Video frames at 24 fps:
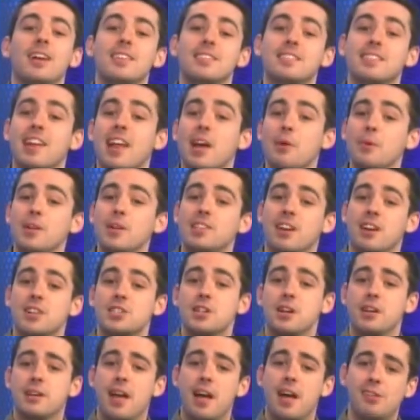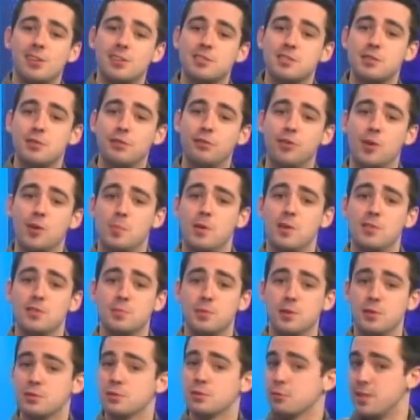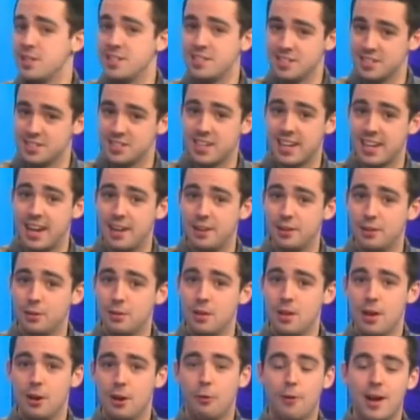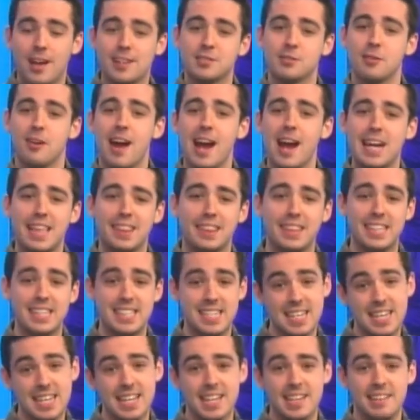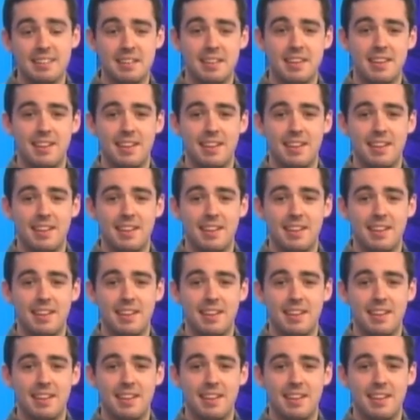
Today we touch on LSU football's most recent scandal, Rex Ryan and the D,